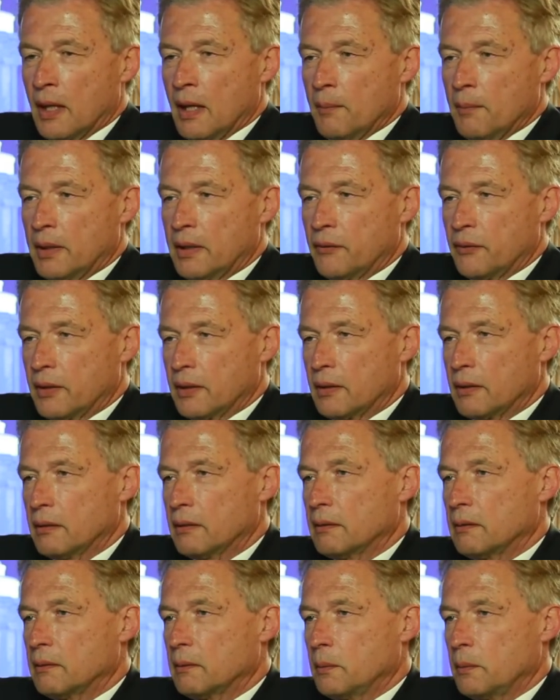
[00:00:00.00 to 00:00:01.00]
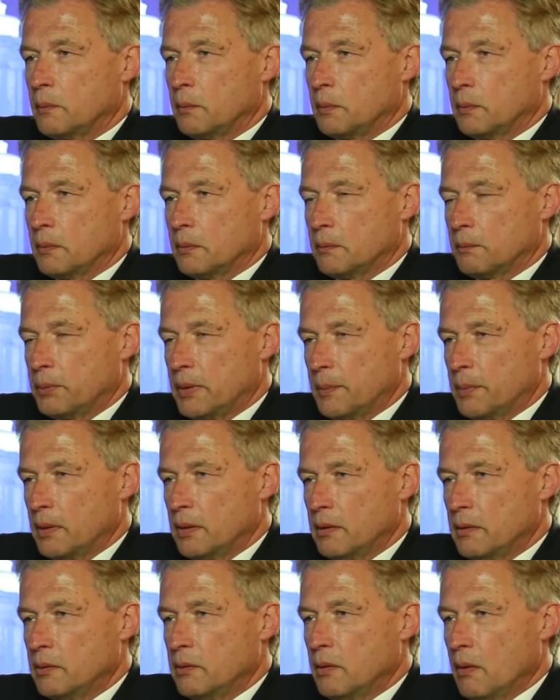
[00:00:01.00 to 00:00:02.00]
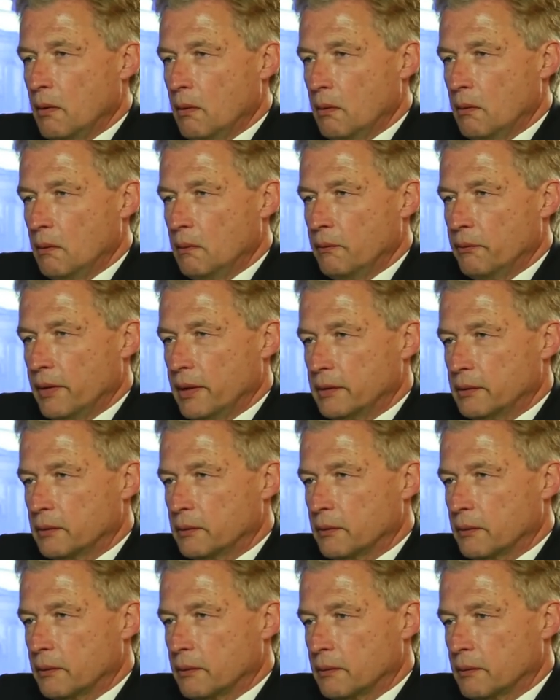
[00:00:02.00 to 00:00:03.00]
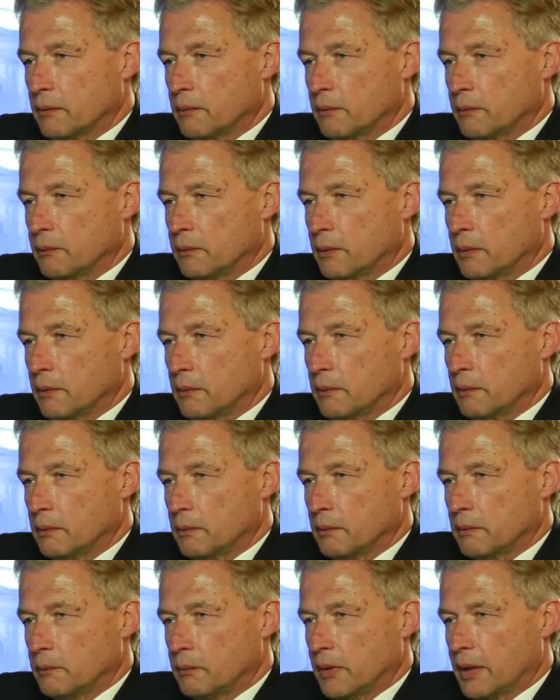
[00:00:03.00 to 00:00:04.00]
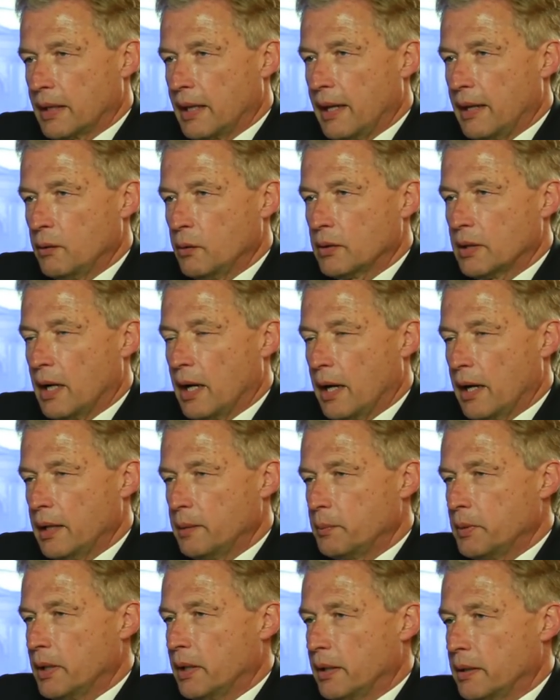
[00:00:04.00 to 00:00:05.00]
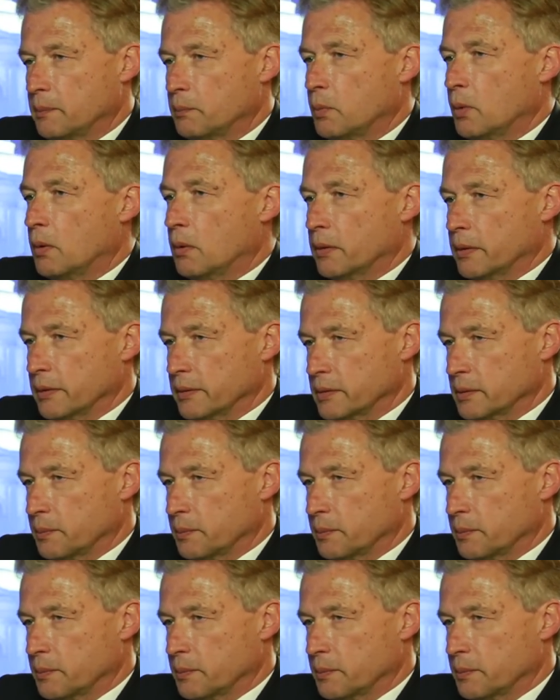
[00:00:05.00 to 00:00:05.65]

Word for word: But I think uh, people know that uh, they cannot hide behind borders.